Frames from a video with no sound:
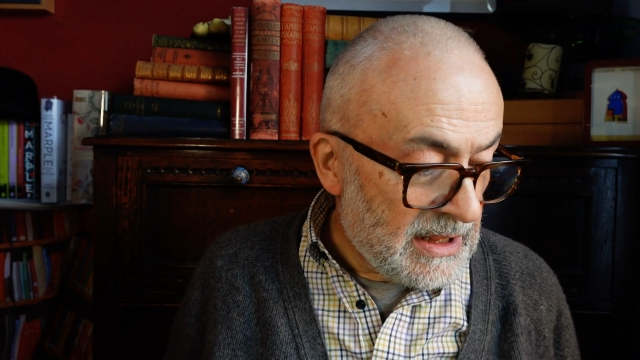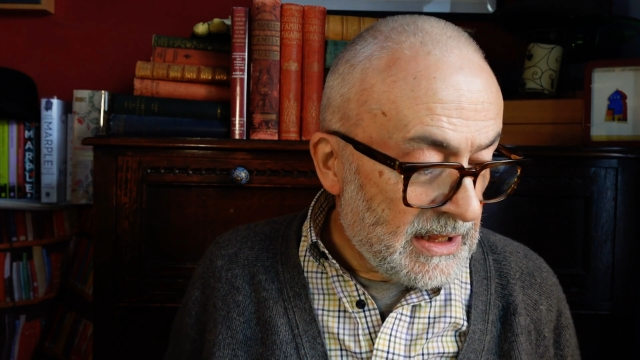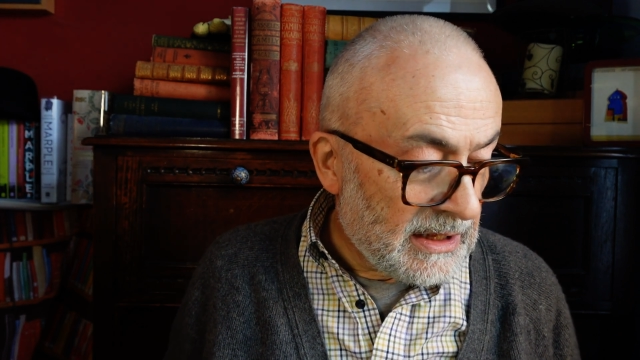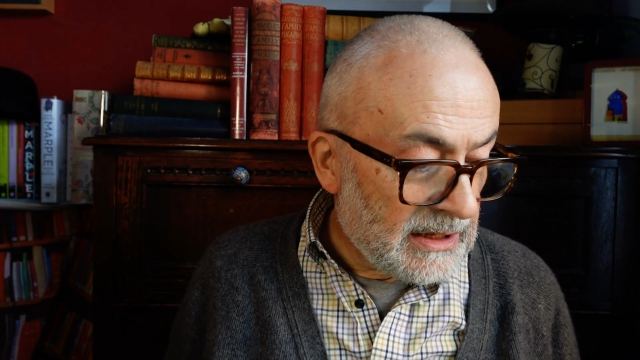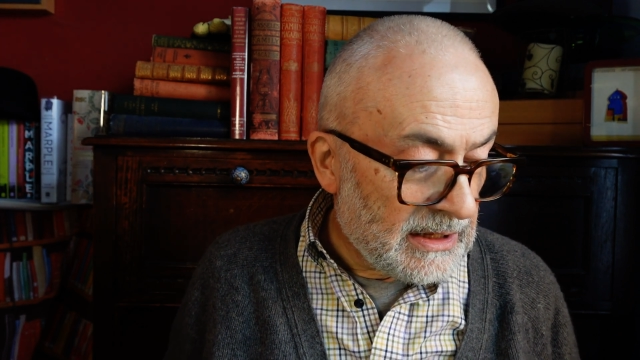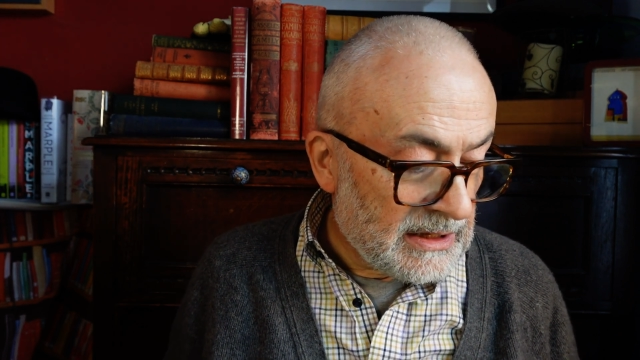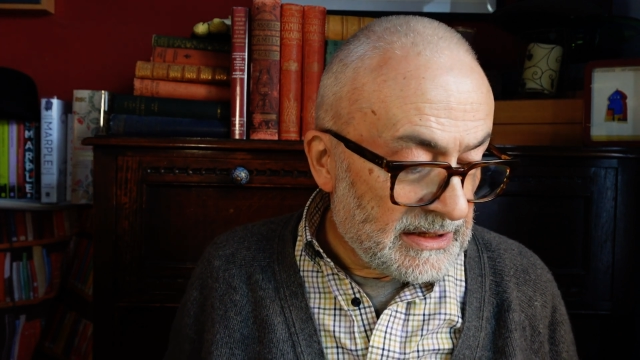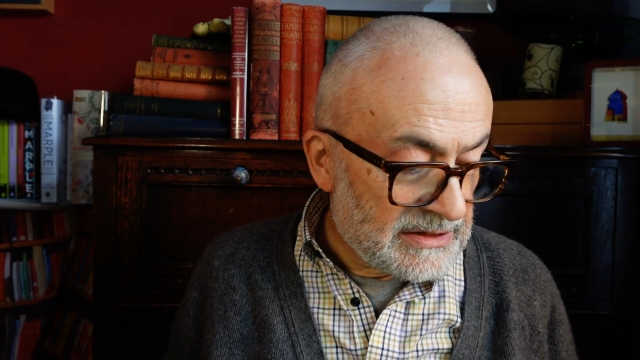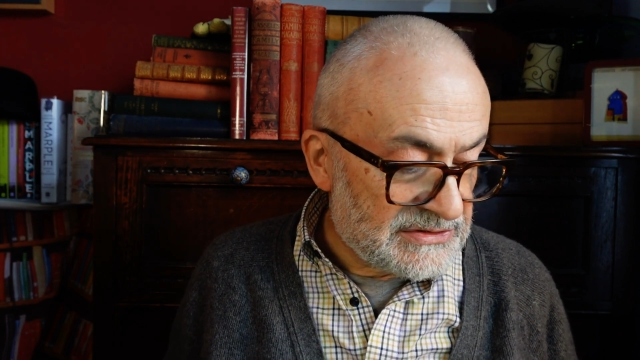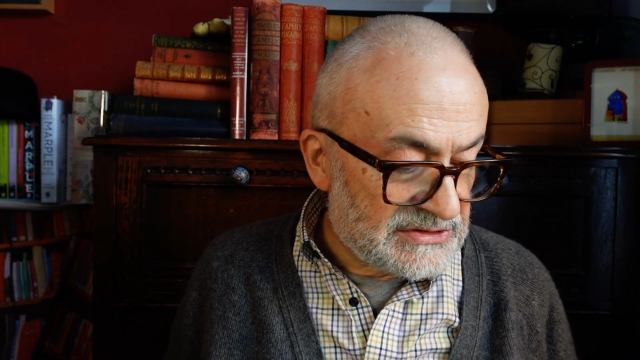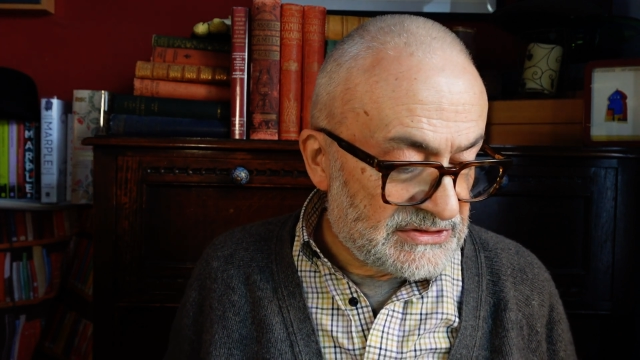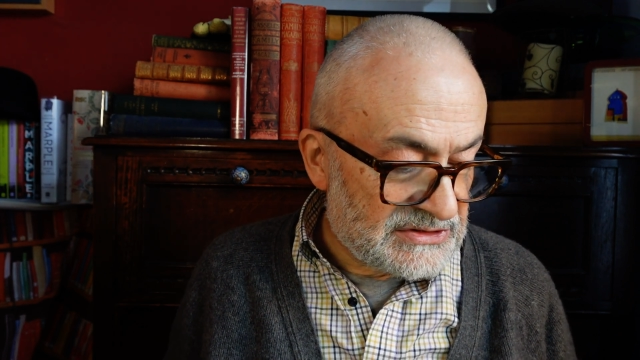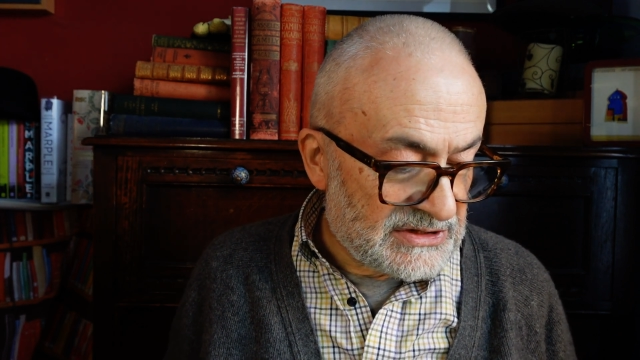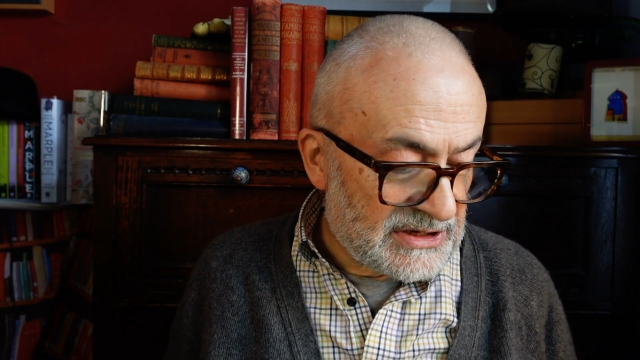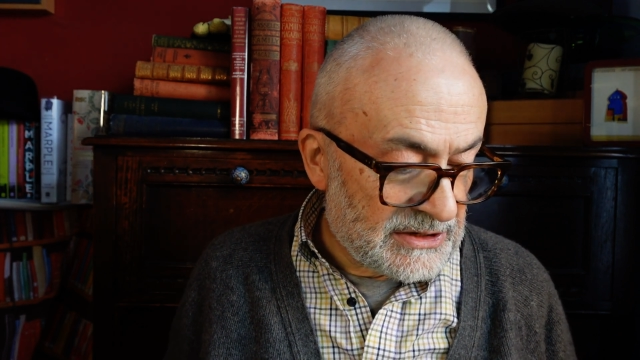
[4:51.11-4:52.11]

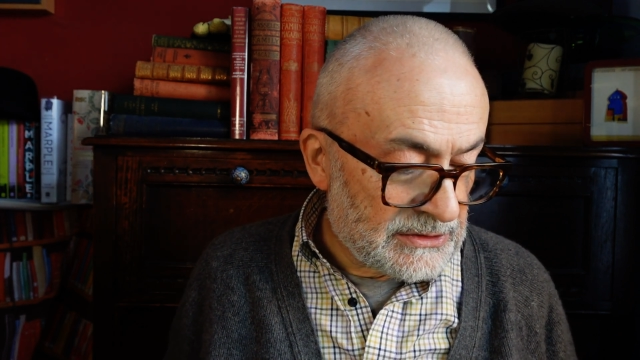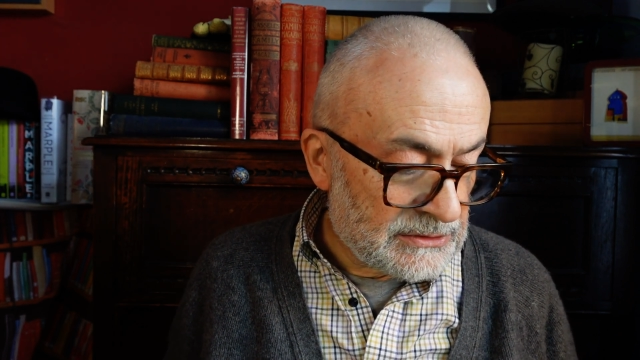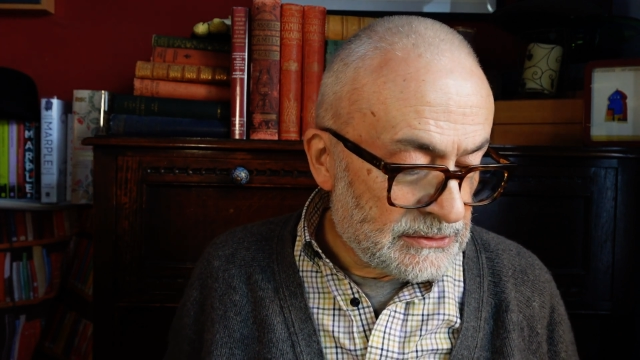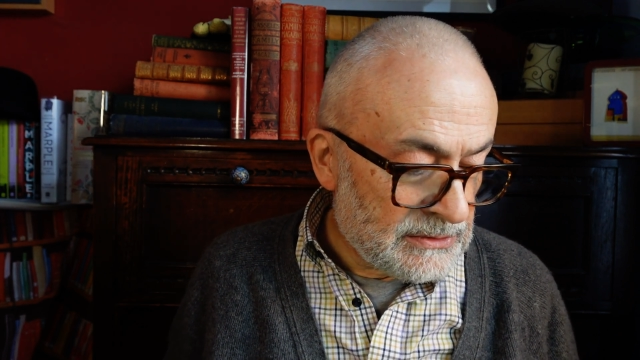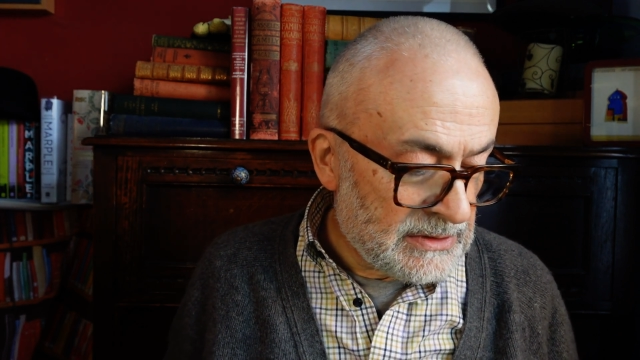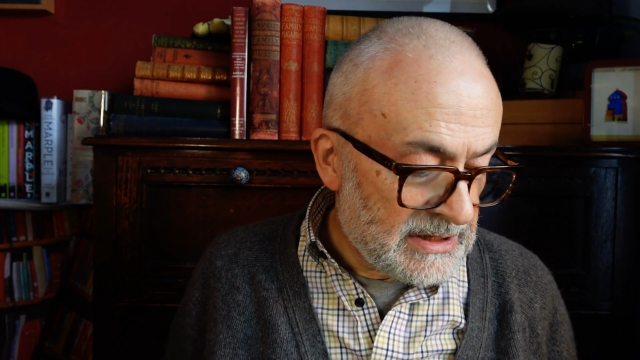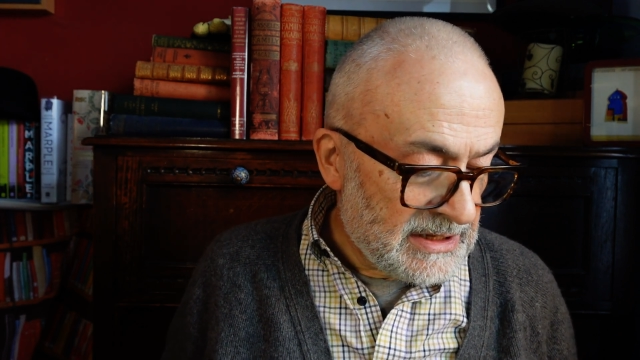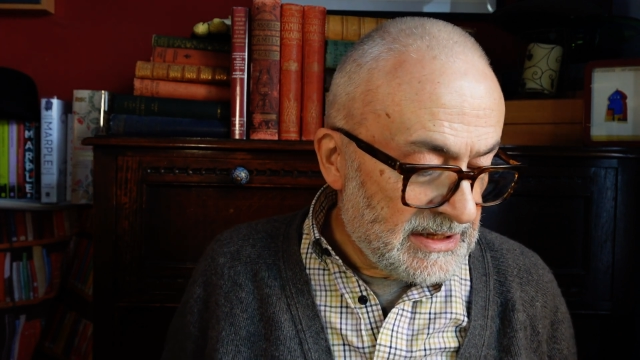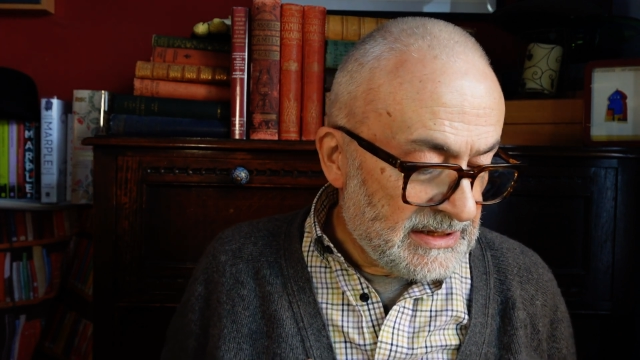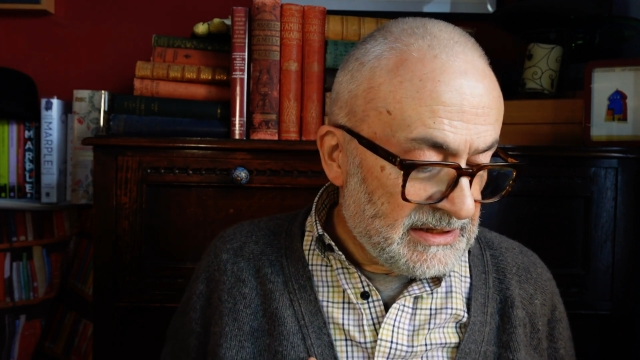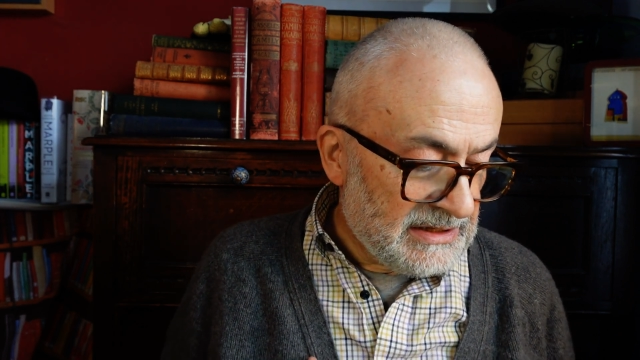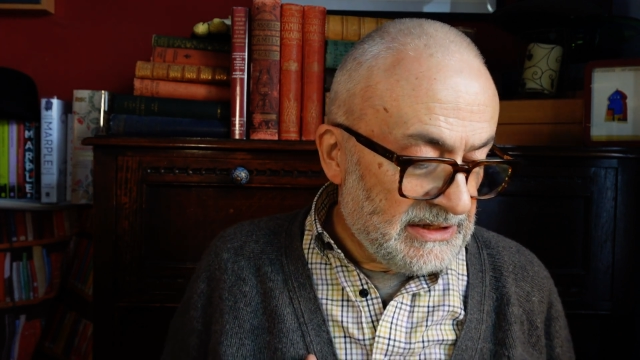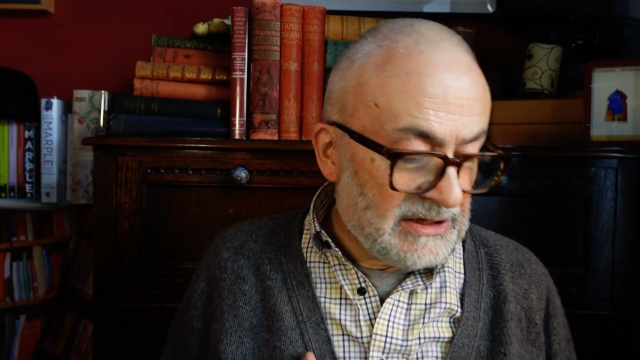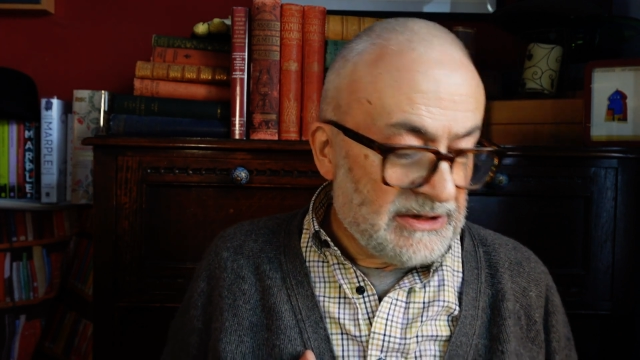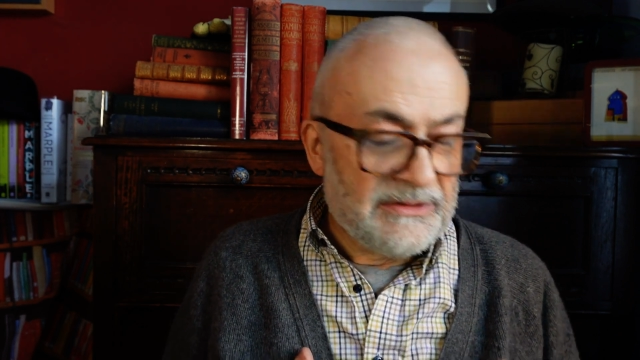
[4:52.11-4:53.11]
So,
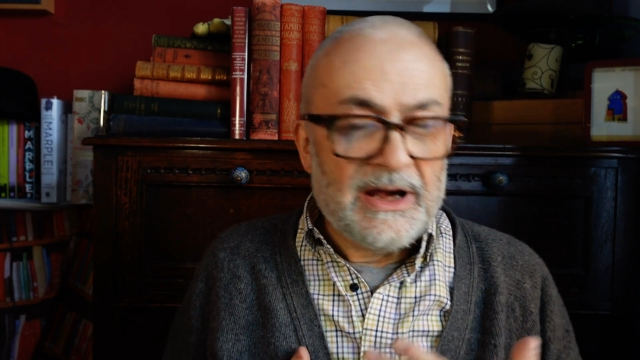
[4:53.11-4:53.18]
you know,